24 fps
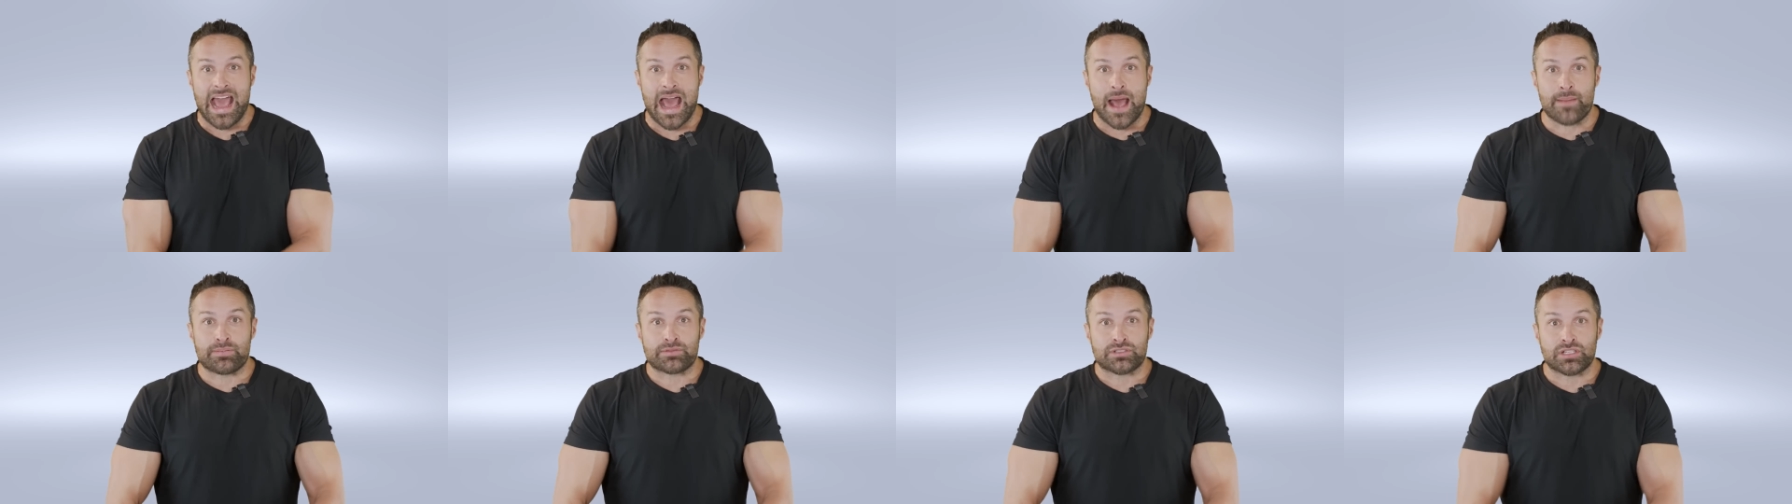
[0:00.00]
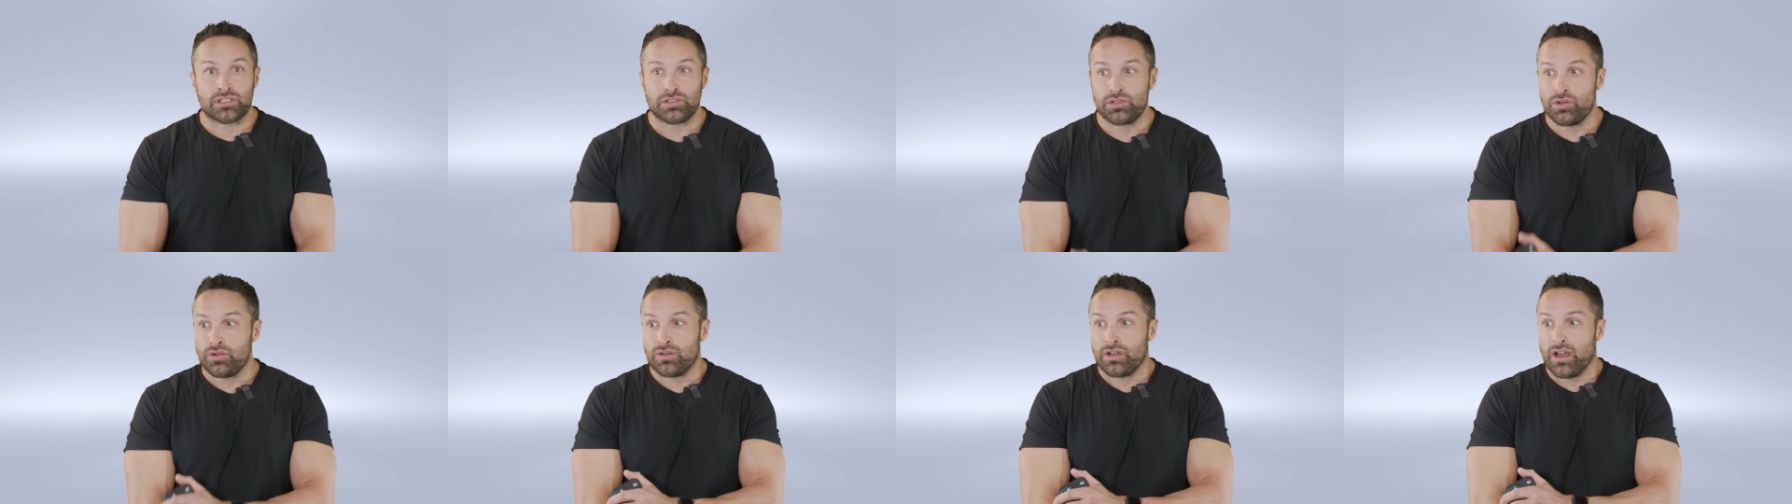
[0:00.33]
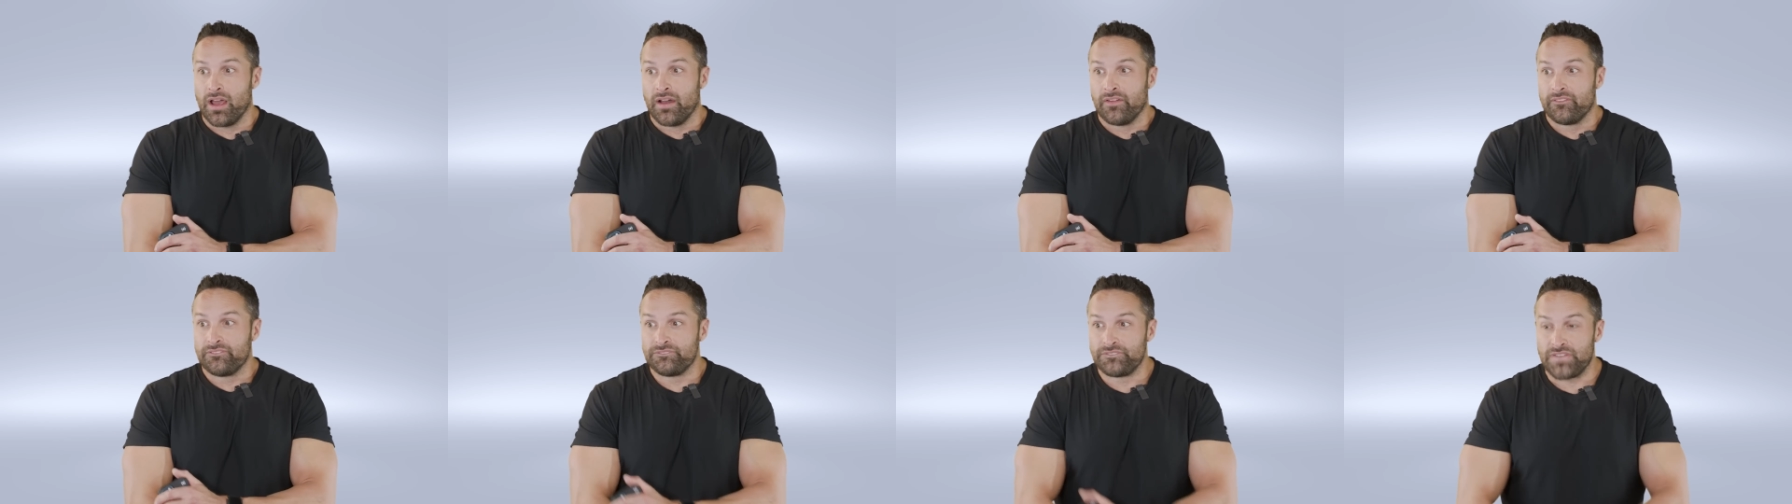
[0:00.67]
absolute
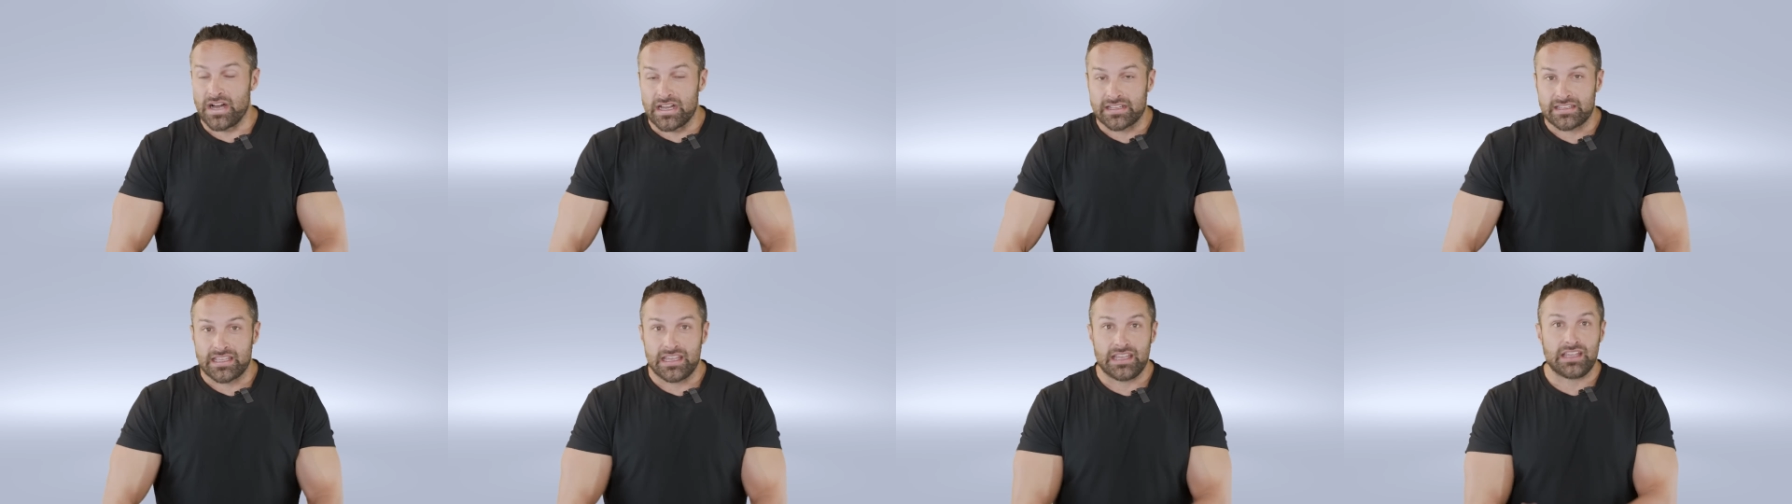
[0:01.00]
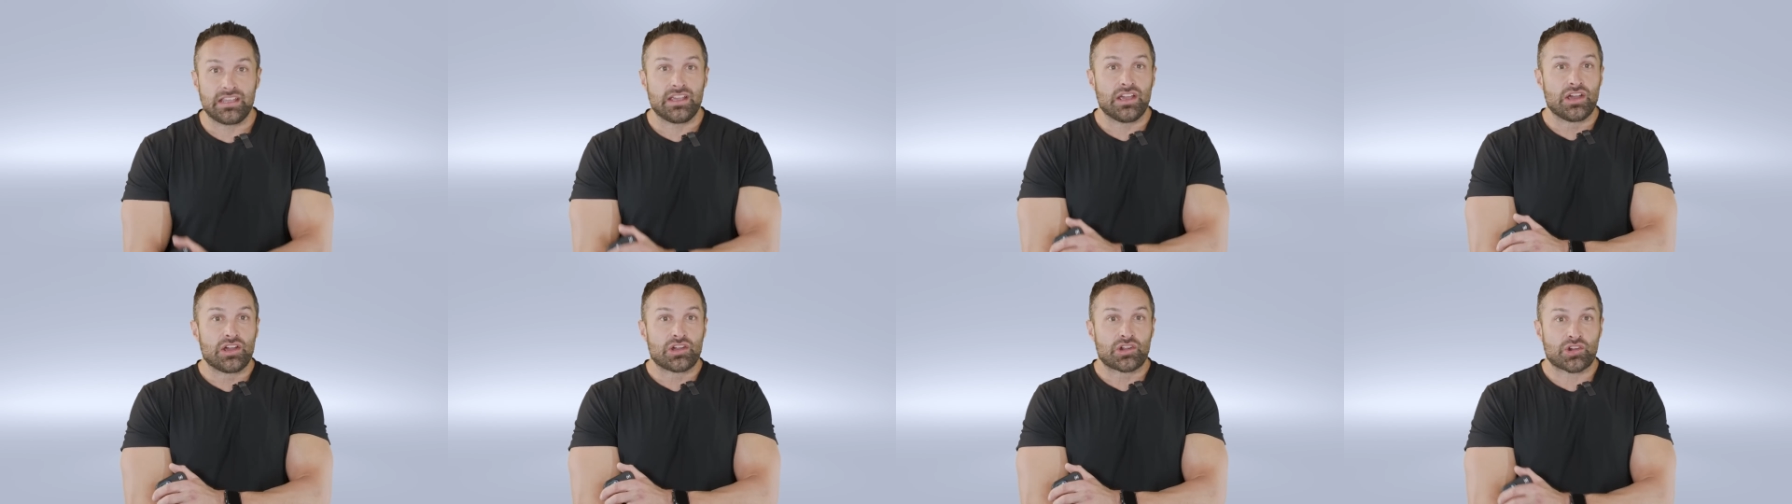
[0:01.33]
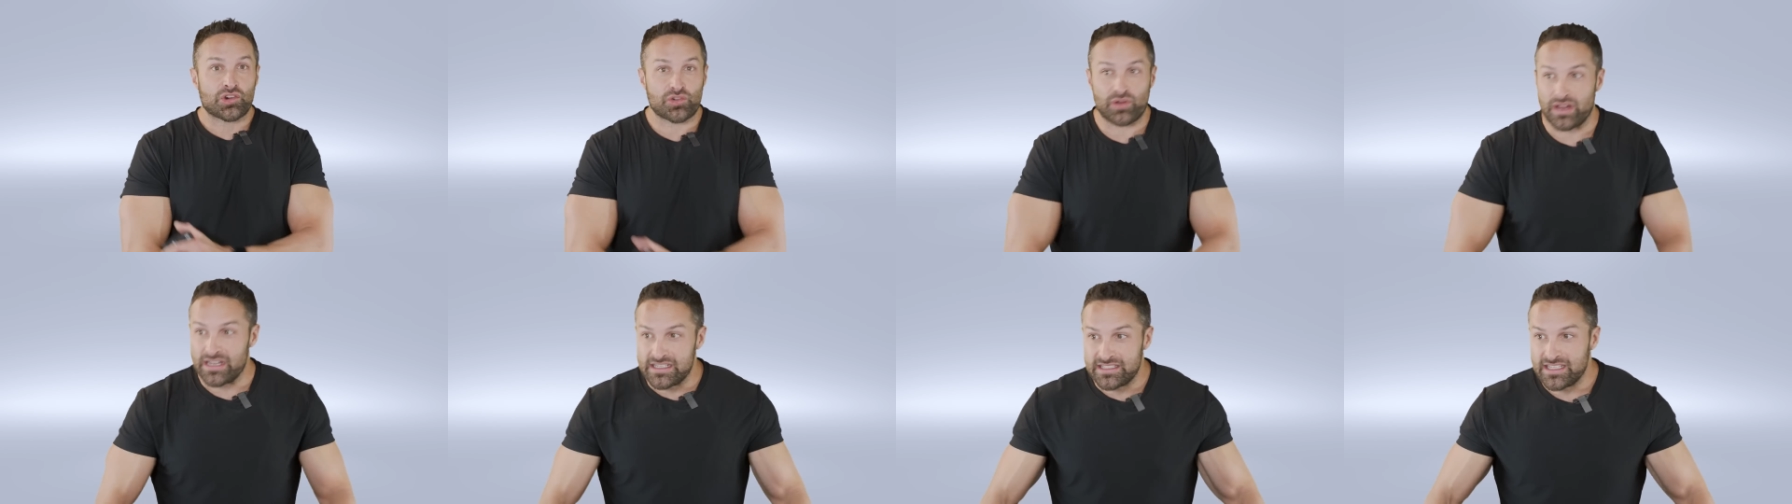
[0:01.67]
fucking
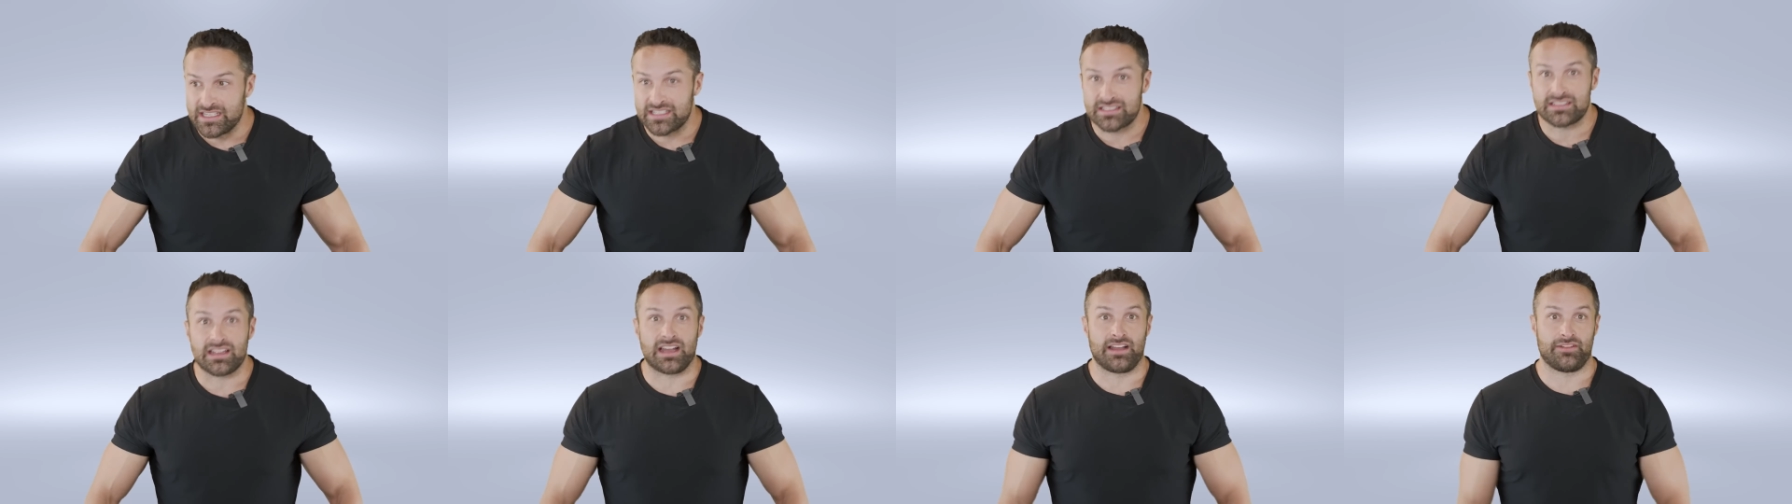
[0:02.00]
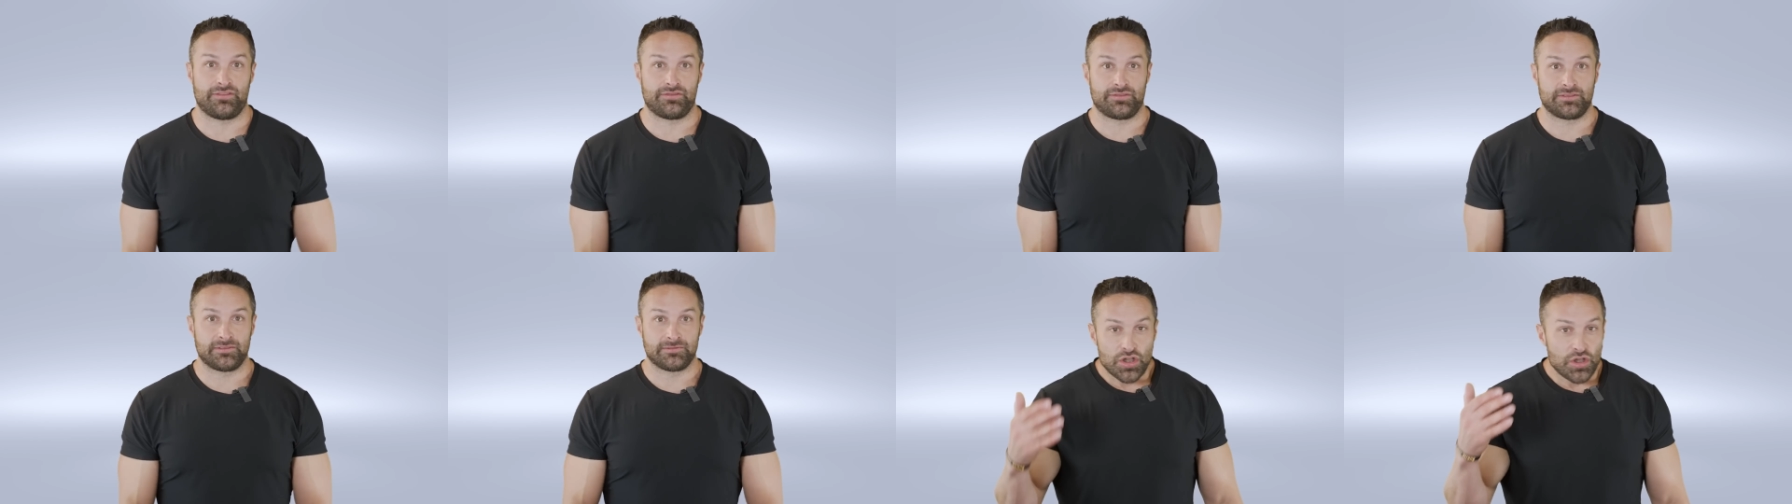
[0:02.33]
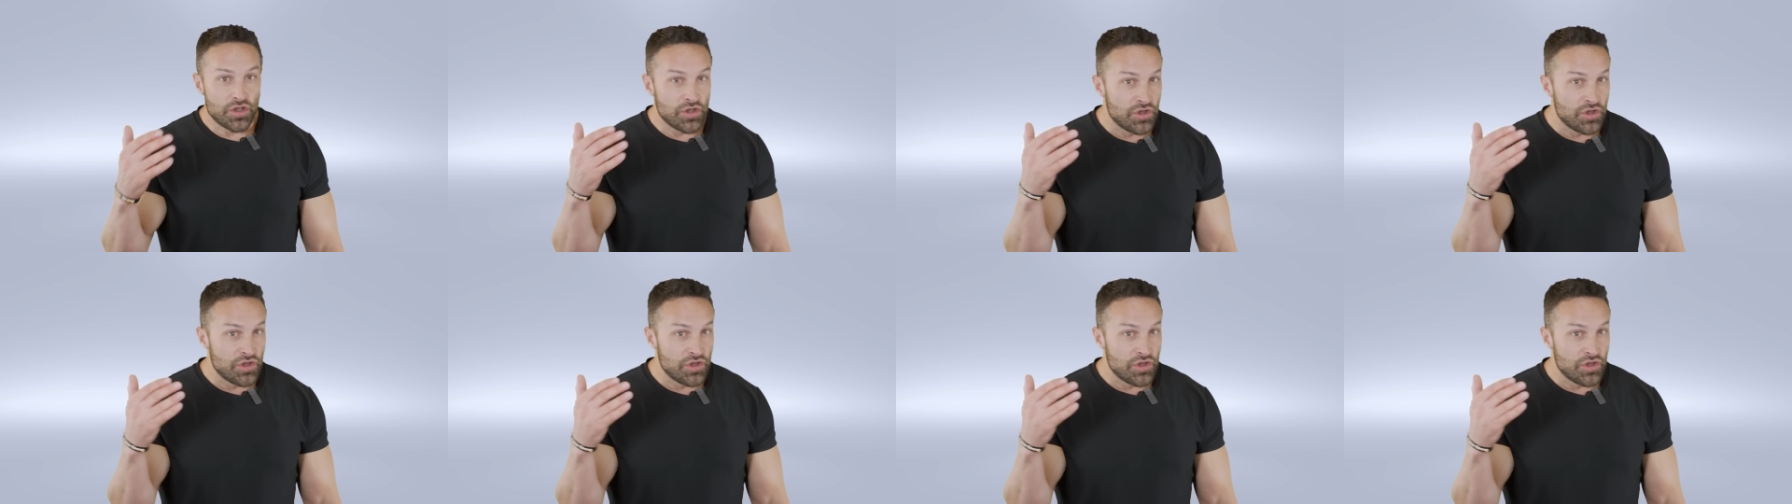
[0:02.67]
crazy stuff.